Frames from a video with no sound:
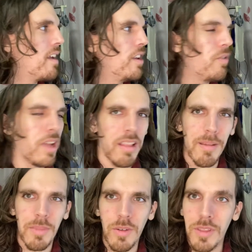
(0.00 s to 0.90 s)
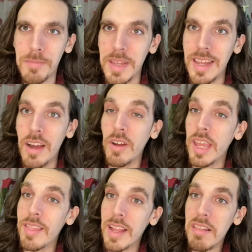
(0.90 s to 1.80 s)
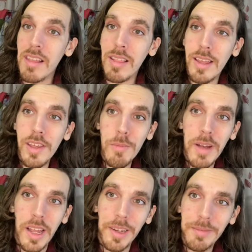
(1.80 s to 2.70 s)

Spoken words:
I knew I had something with a B. Okay, that's it. Thank you. Bye.